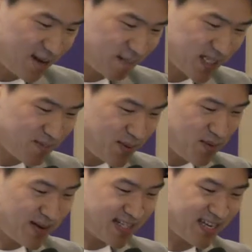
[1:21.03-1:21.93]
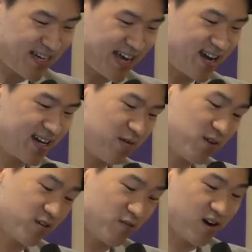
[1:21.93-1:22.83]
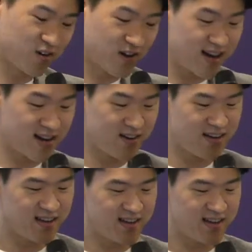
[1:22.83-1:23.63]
Some people may say they hung out with the wrong crowd,